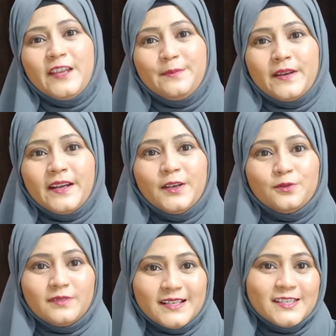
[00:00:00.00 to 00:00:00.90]
deeper
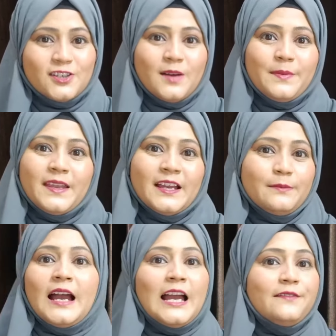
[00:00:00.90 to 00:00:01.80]
into this topic,
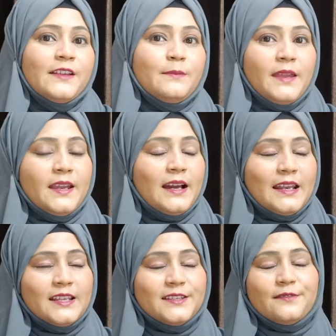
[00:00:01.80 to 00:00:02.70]
I will make
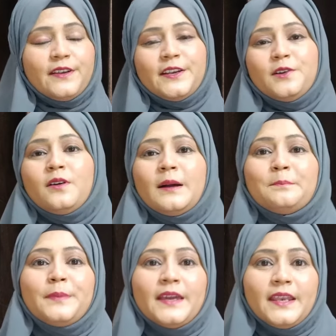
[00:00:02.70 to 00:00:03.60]
another video
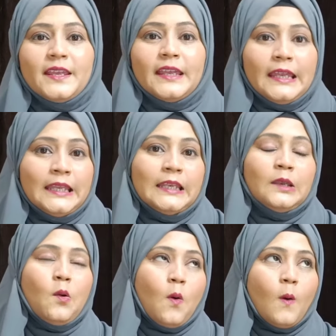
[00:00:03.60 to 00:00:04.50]
comparing
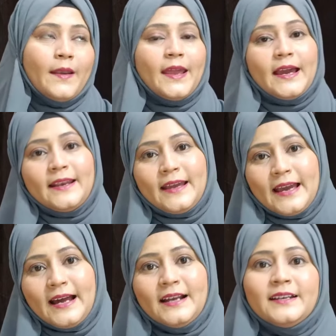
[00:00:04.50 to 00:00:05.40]
in, on and
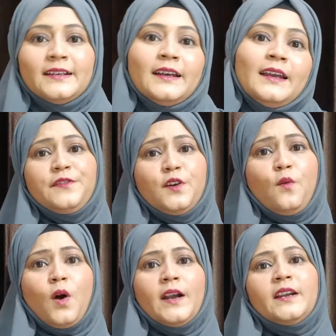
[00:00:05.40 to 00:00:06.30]
at. If you
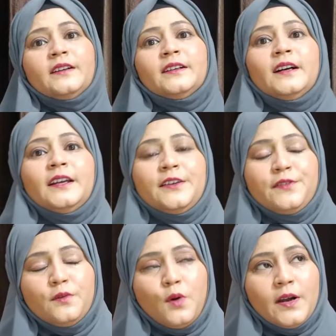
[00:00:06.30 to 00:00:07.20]

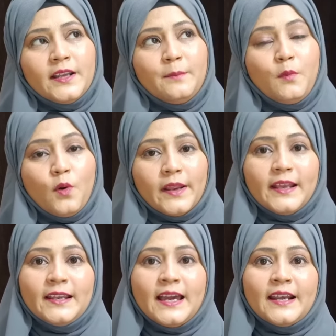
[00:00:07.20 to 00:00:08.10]
want a more
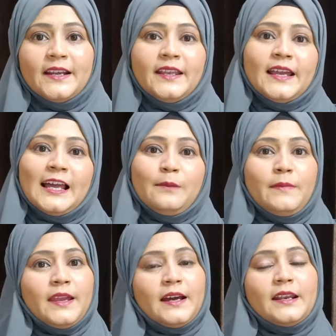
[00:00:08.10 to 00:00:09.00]
clarity, I'll
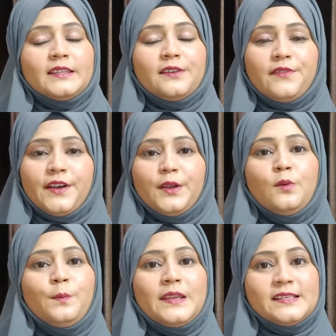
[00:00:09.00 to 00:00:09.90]
make another
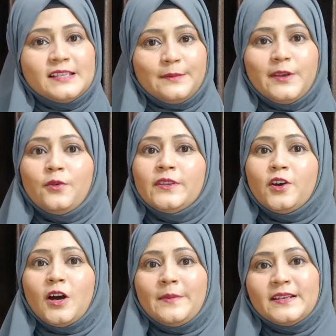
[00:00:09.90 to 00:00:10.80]
video. Please let me know in
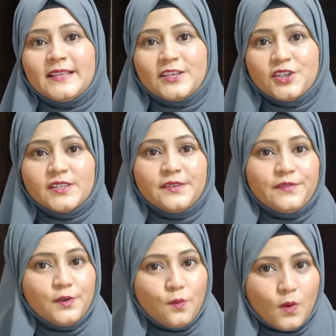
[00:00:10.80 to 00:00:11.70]
the comment sections.
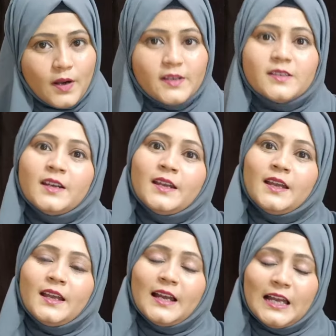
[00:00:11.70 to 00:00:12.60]
If you want,
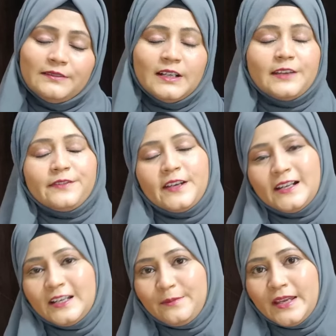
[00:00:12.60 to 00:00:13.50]
I will
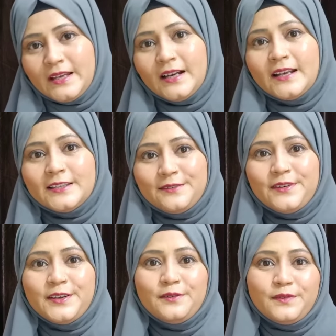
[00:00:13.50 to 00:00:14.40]
definitely make another
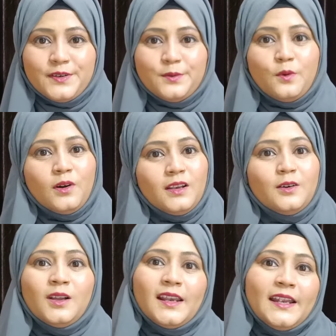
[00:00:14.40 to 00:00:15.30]
video for you all.
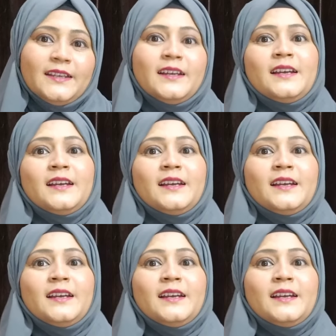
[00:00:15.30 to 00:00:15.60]
Alright.